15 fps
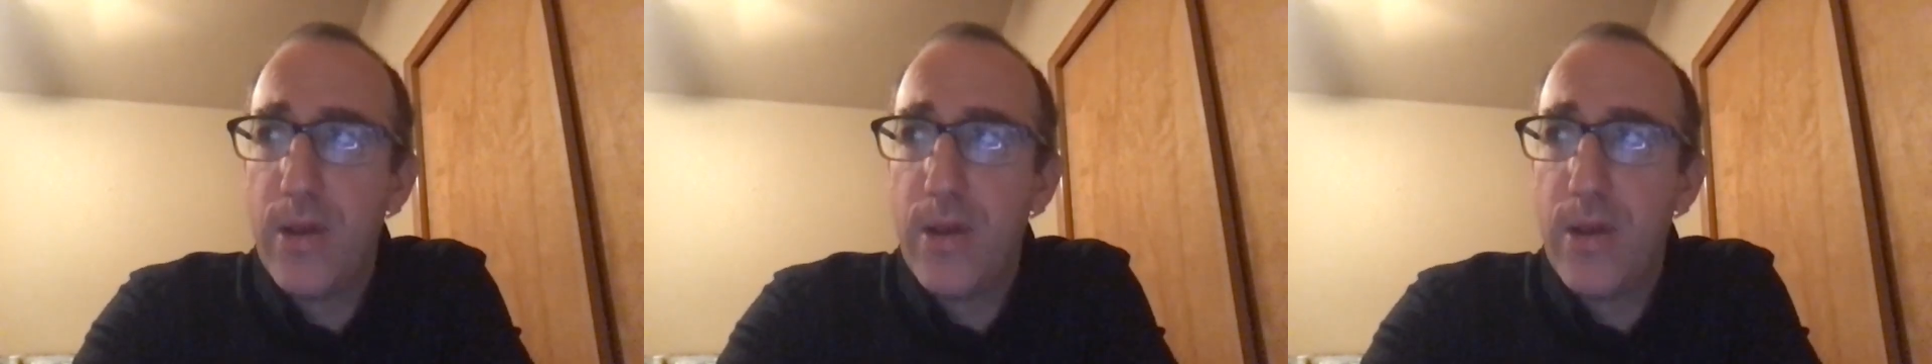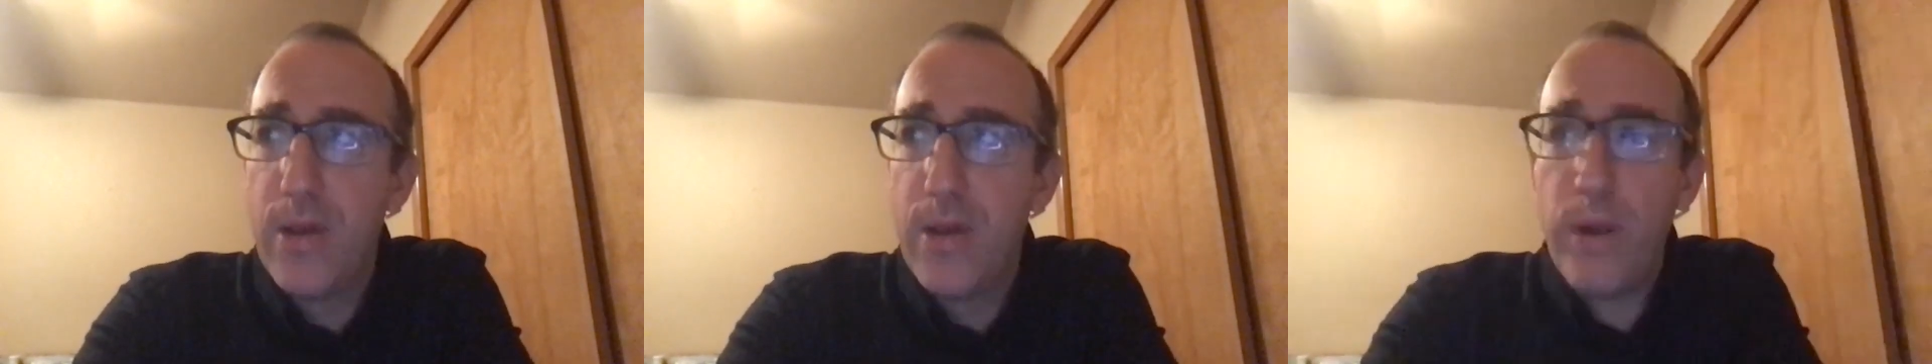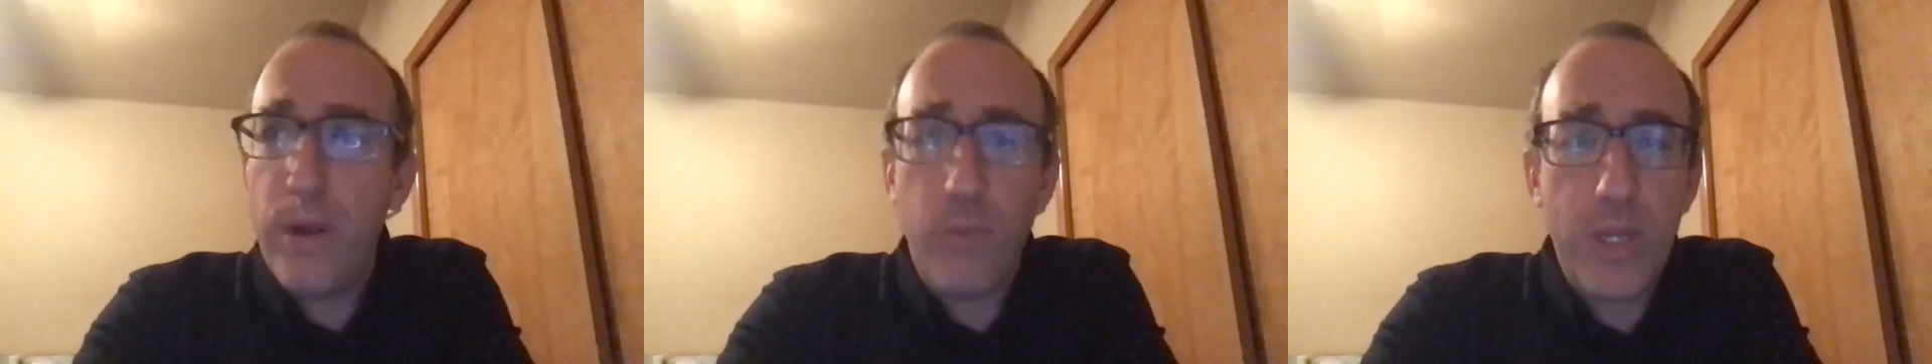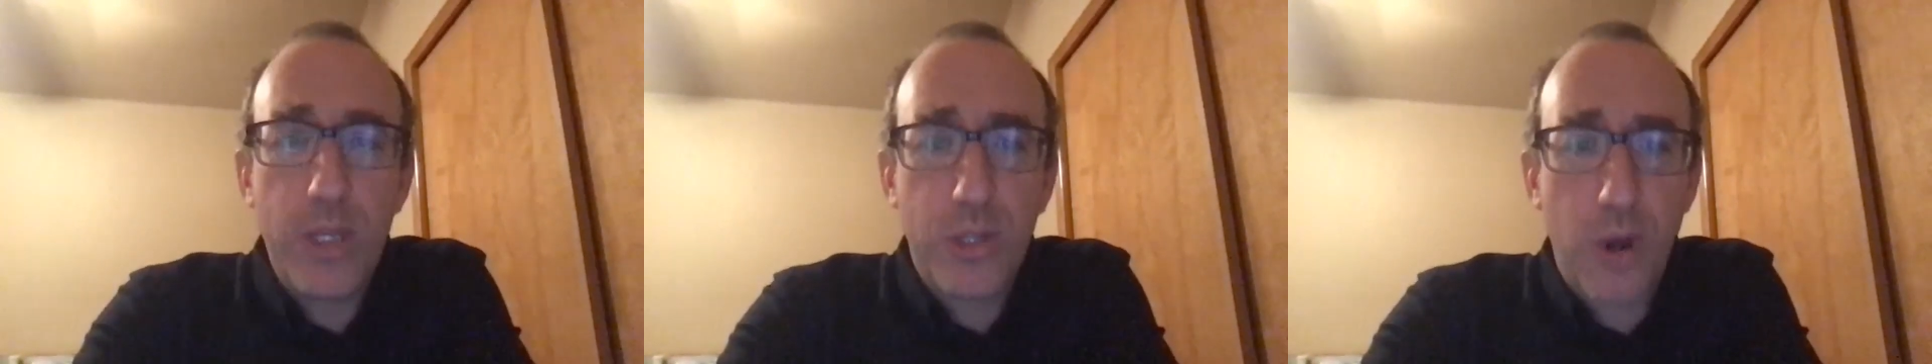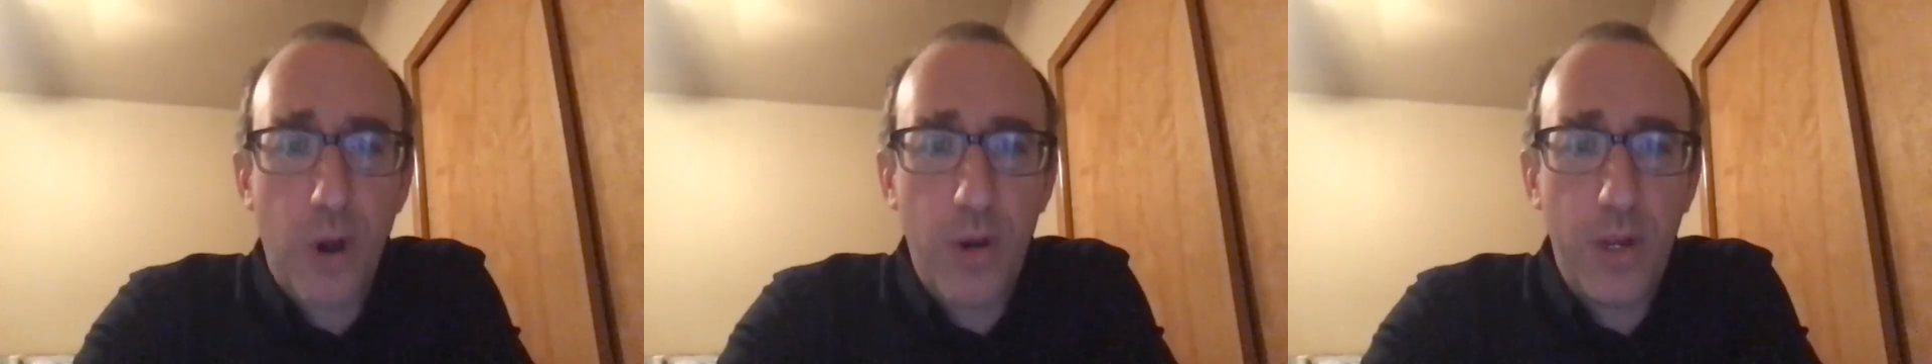When we
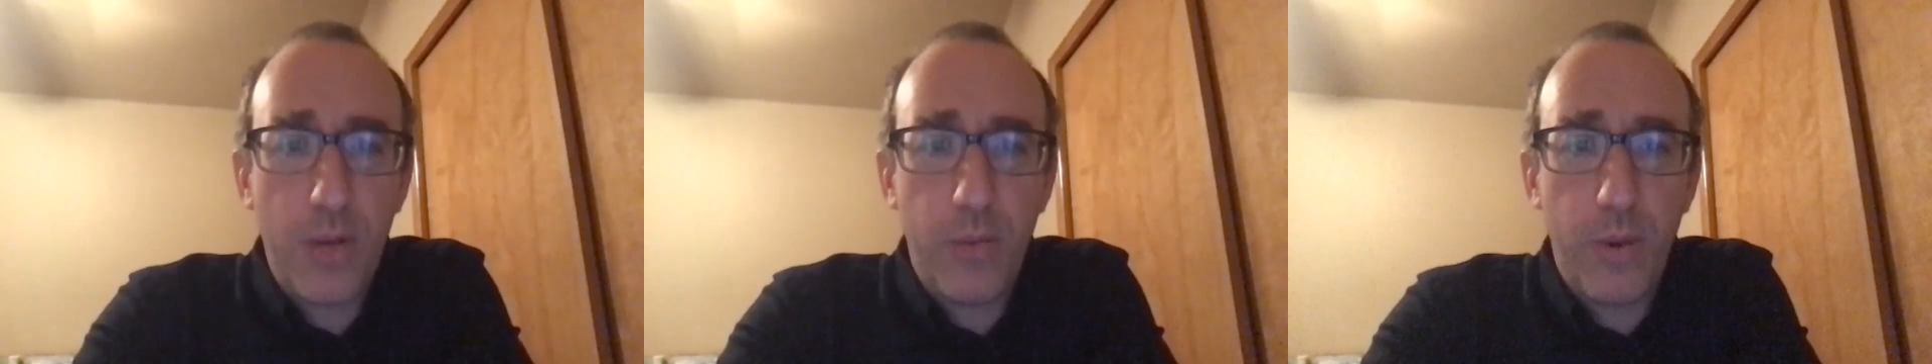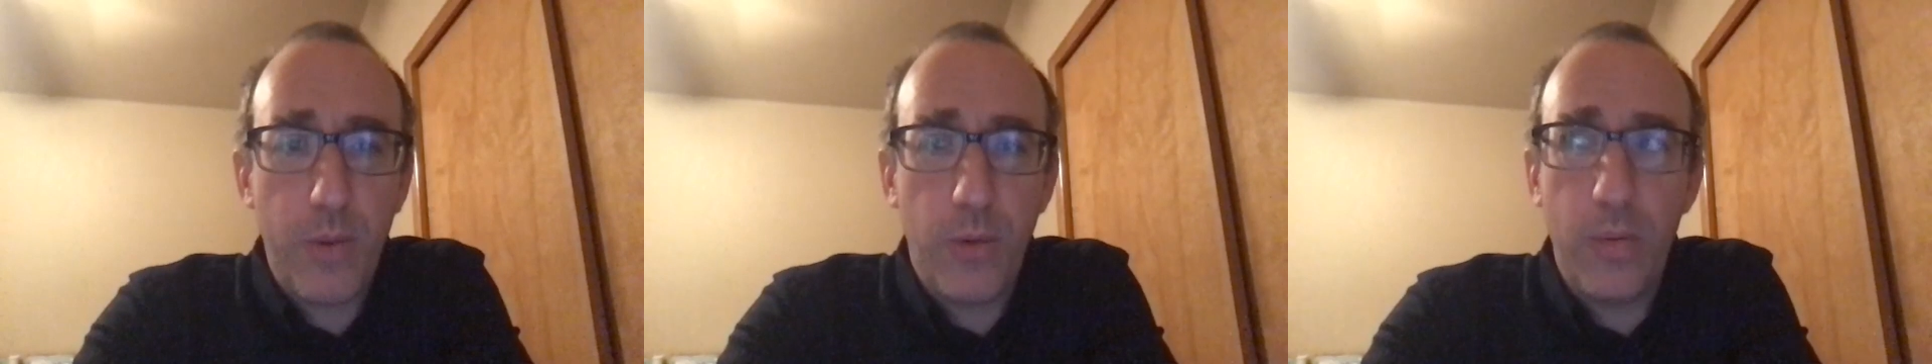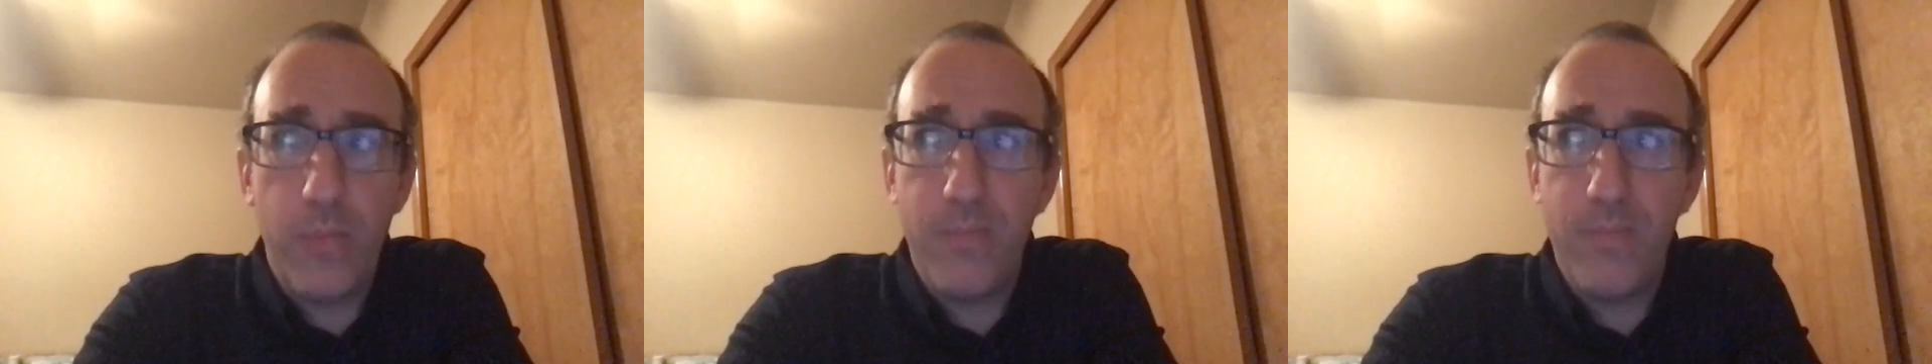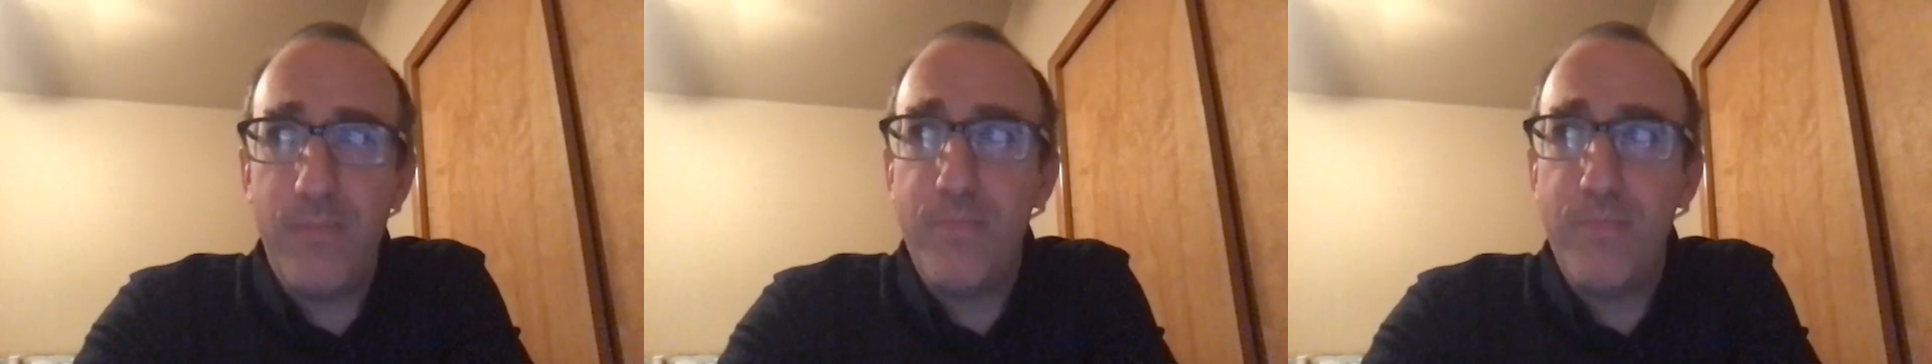started, we were